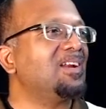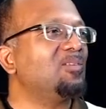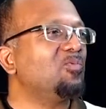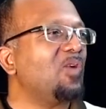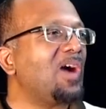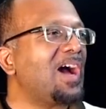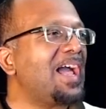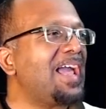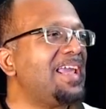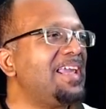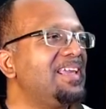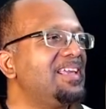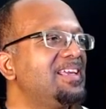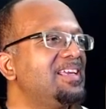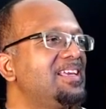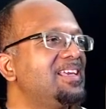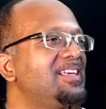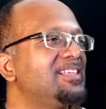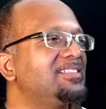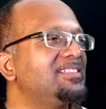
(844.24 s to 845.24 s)
And why?
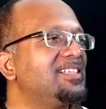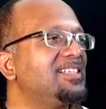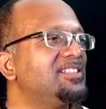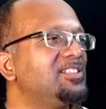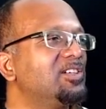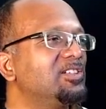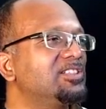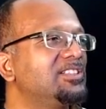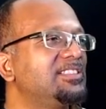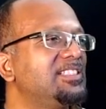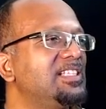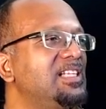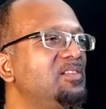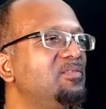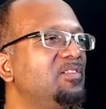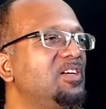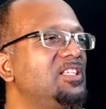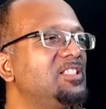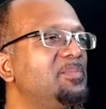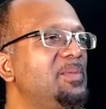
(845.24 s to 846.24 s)
It says, Your
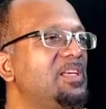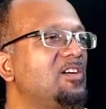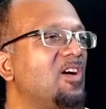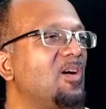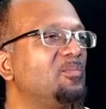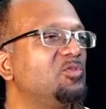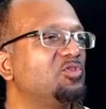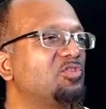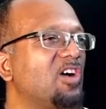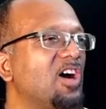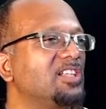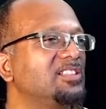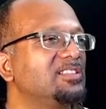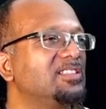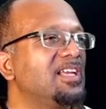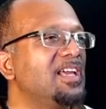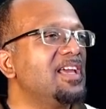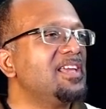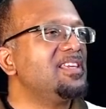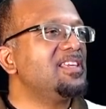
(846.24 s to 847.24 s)
silver is become
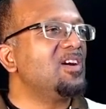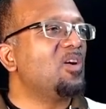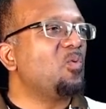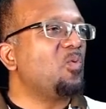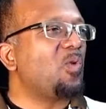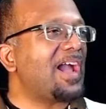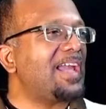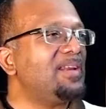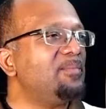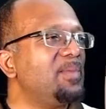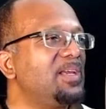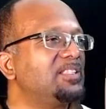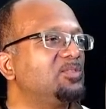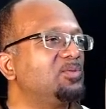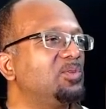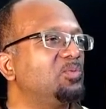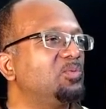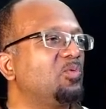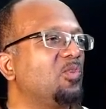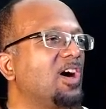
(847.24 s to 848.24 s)
dross, your wine
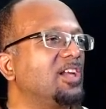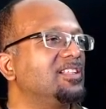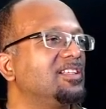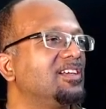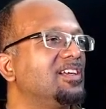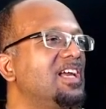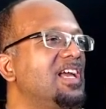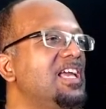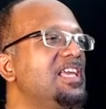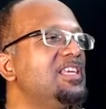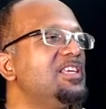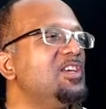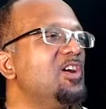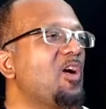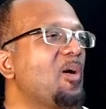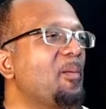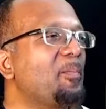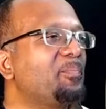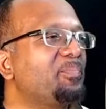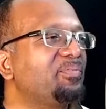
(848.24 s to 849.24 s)
mixed with water,
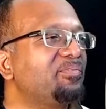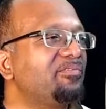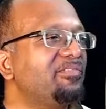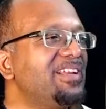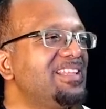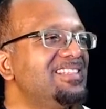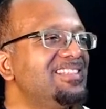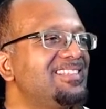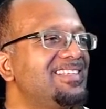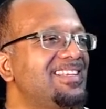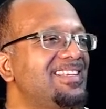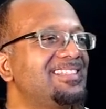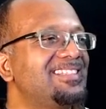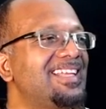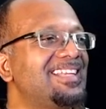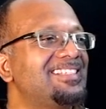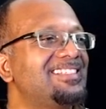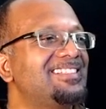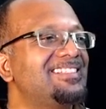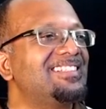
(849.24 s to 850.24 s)
your princes,
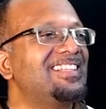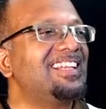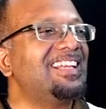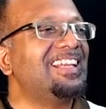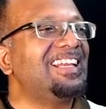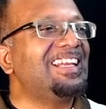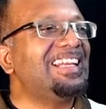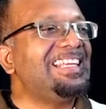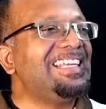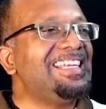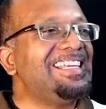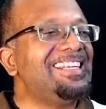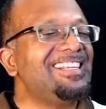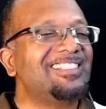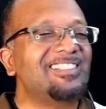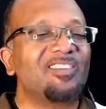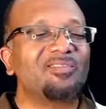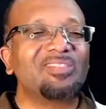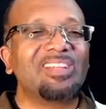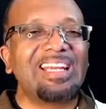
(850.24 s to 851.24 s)
this is the leaders
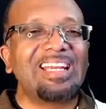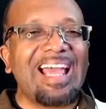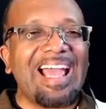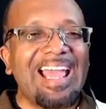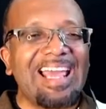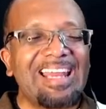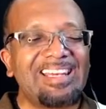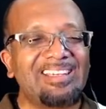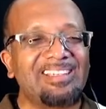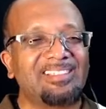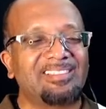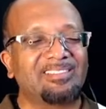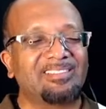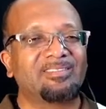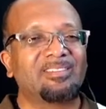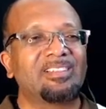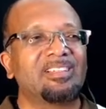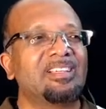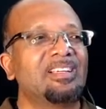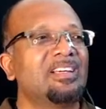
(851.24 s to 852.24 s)
of the land,
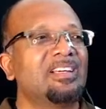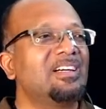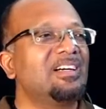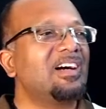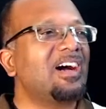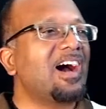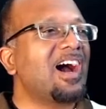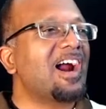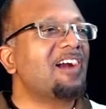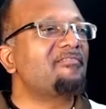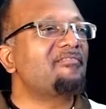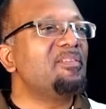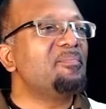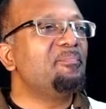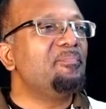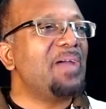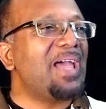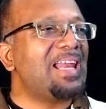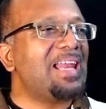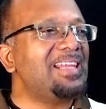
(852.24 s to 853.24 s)
are
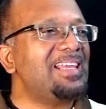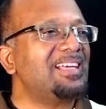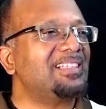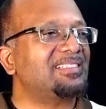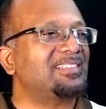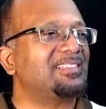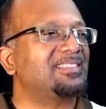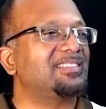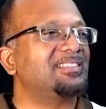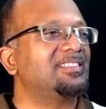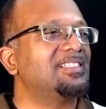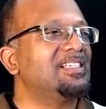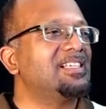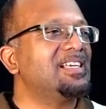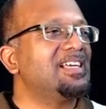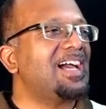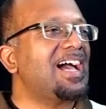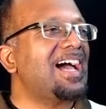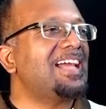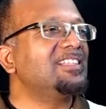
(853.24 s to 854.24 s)
rebellious
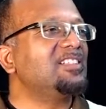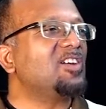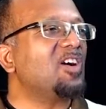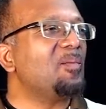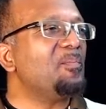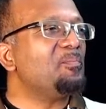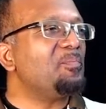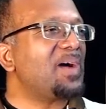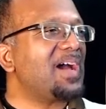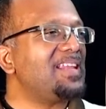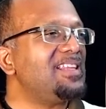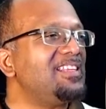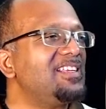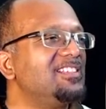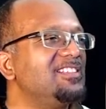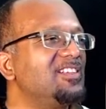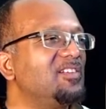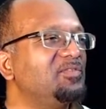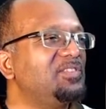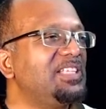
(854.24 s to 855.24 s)
and
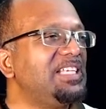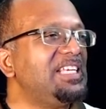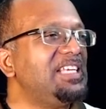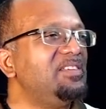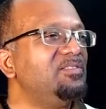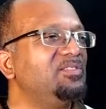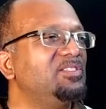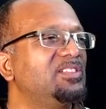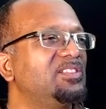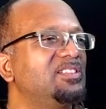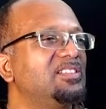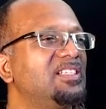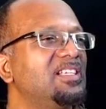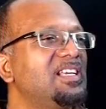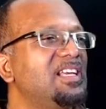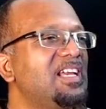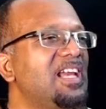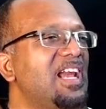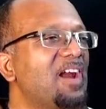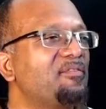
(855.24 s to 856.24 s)
companions of thieves.
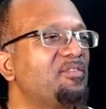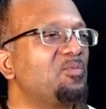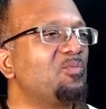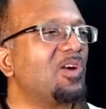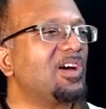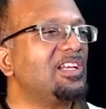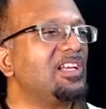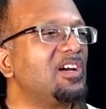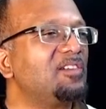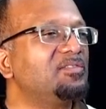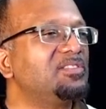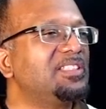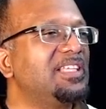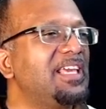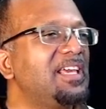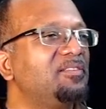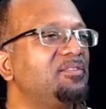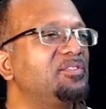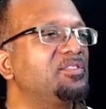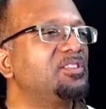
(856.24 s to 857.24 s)
Everyone loves
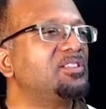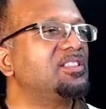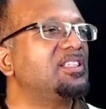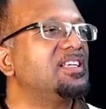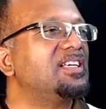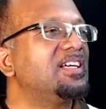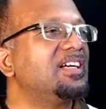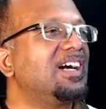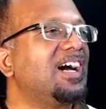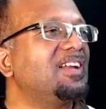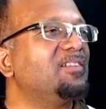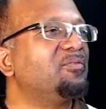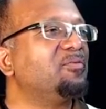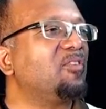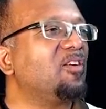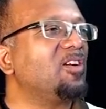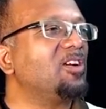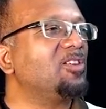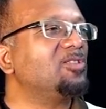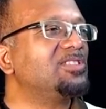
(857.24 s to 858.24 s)
gifts and
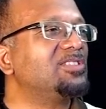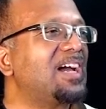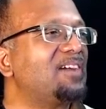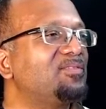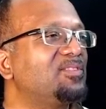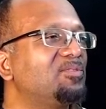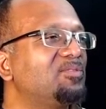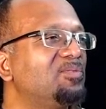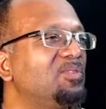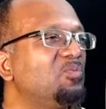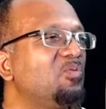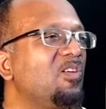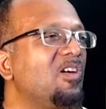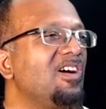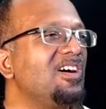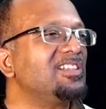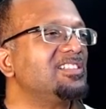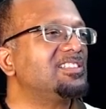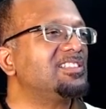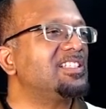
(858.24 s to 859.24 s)
follows after
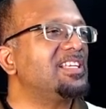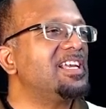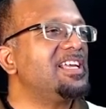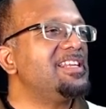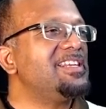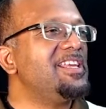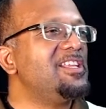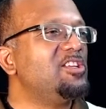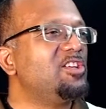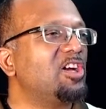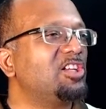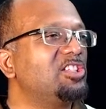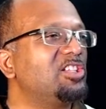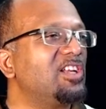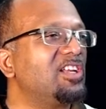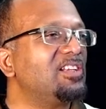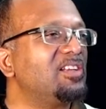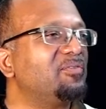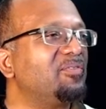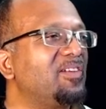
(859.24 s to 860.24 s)
rewards. They judge
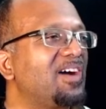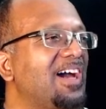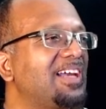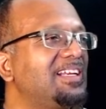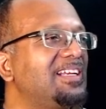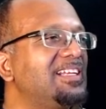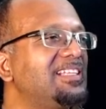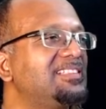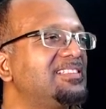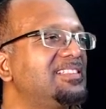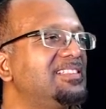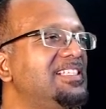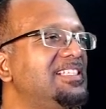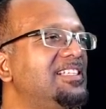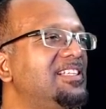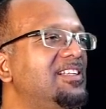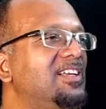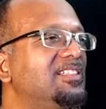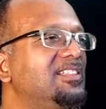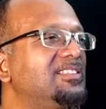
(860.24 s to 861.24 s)
not the fatherless,
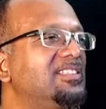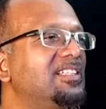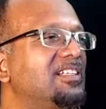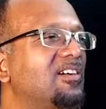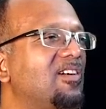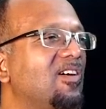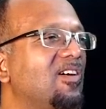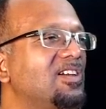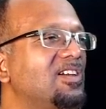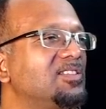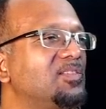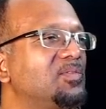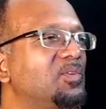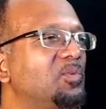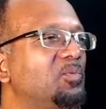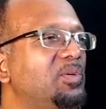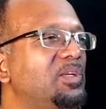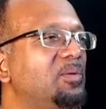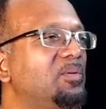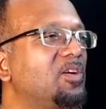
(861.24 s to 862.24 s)
neither does the cause of the
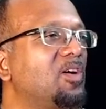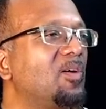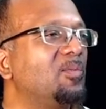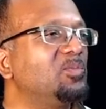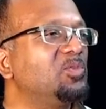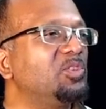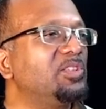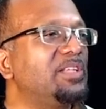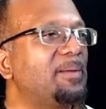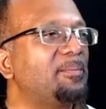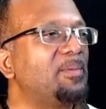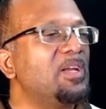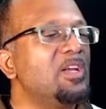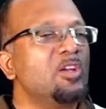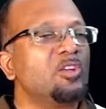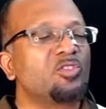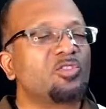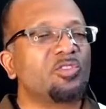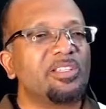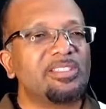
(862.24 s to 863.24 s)
widow come to them.
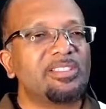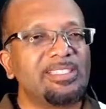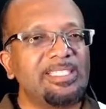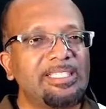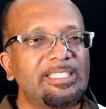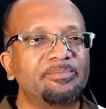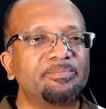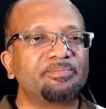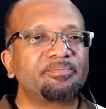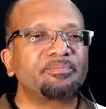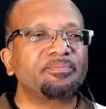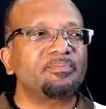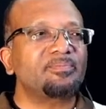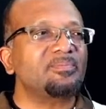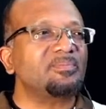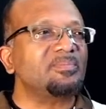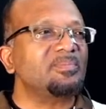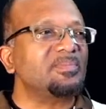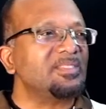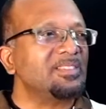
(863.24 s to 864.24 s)
So you see,
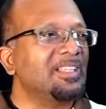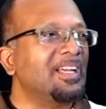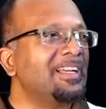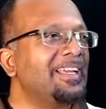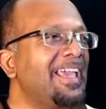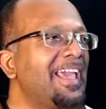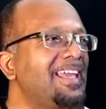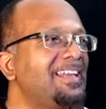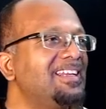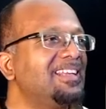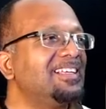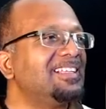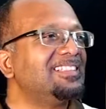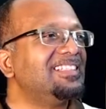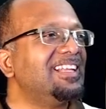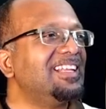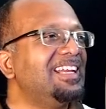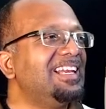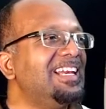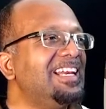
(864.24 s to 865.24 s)
again, the
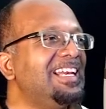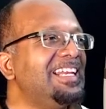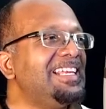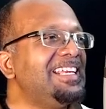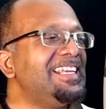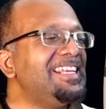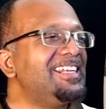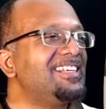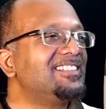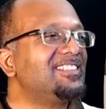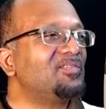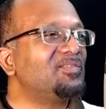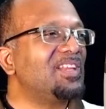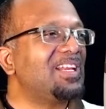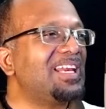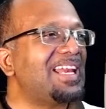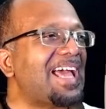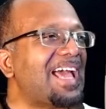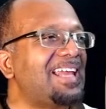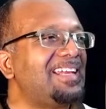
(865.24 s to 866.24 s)
leaders of the
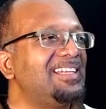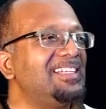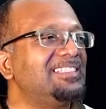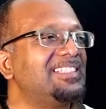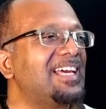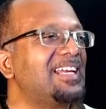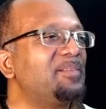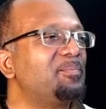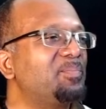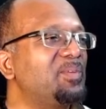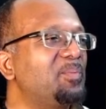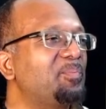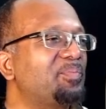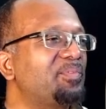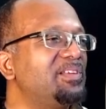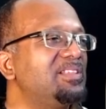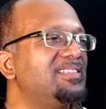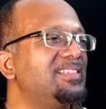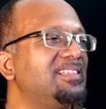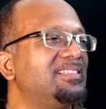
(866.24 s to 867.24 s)
land, these are the, the
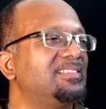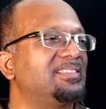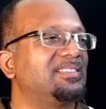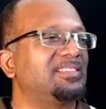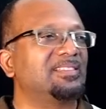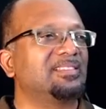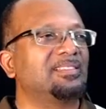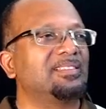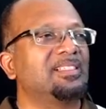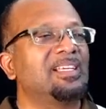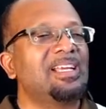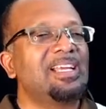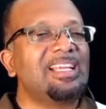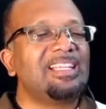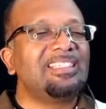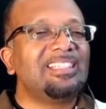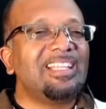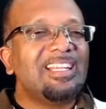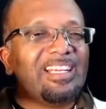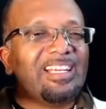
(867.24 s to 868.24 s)
princes
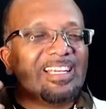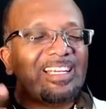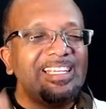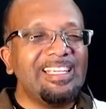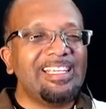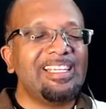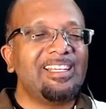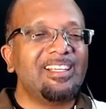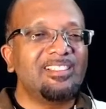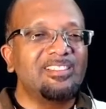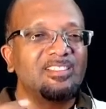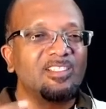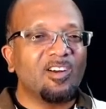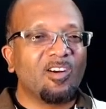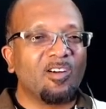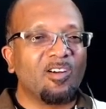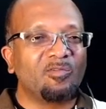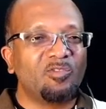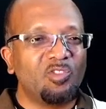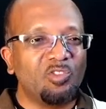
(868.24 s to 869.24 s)
the leaders
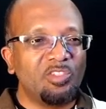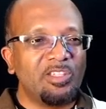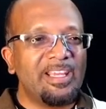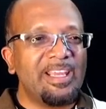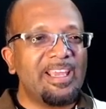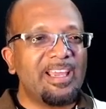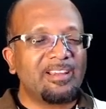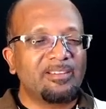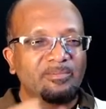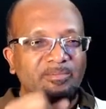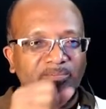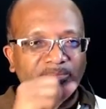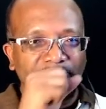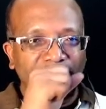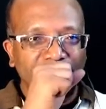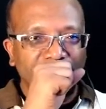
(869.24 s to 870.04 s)
of Judea.